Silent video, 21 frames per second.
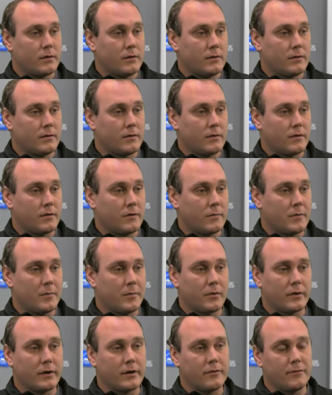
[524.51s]
so this will be
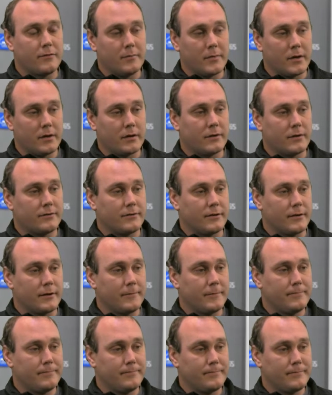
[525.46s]
pretty familiar to you.
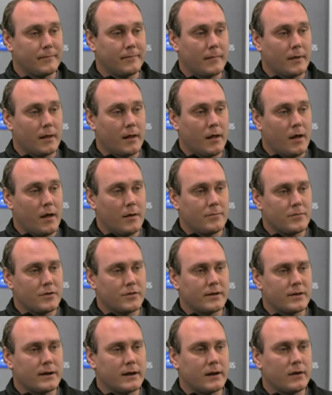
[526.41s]
Just
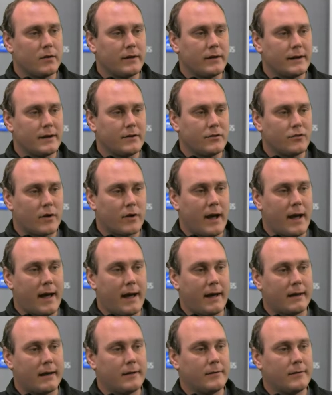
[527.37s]
going to click and drag